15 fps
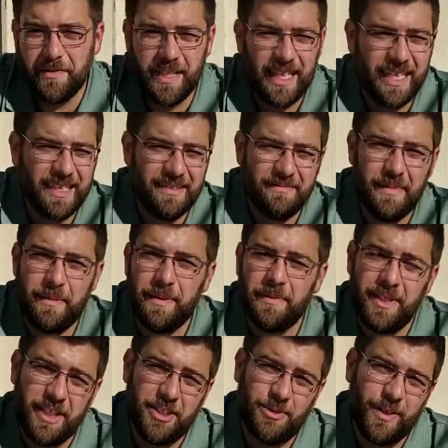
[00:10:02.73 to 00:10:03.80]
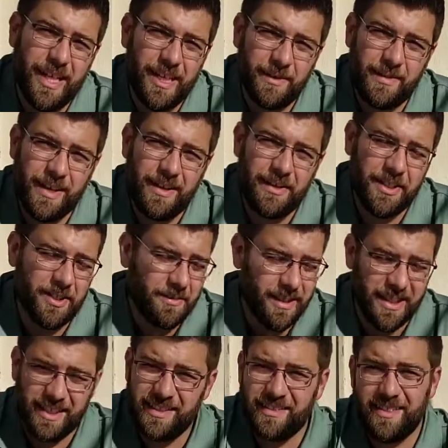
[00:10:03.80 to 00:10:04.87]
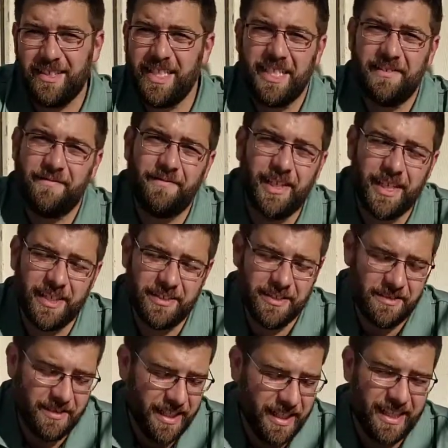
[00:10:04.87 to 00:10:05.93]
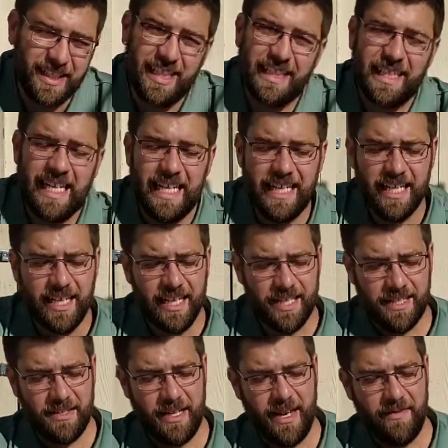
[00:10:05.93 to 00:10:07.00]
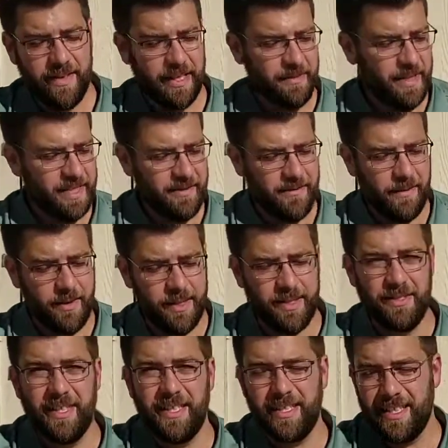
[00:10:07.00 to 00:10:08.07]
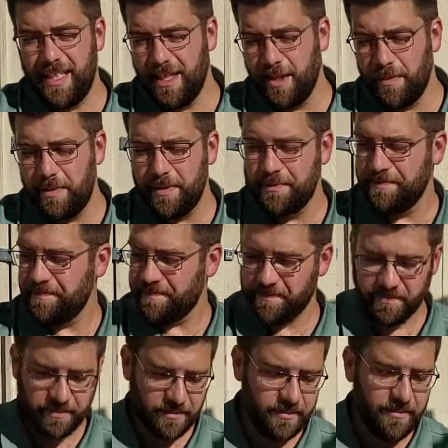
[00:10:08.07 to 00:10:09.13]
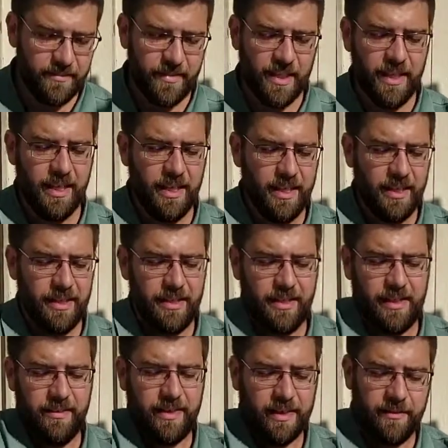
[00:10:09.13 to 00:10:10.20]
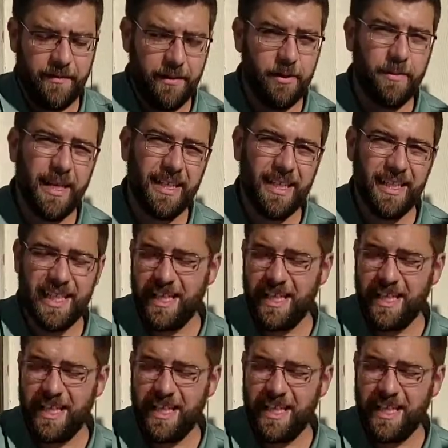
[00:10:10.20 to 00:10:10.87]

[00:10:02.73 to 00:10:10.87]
got maybe really dry ground. You don't want to start any fires or anything like that. So having a piece of foil underneath can help. I've got the fuel bottle on the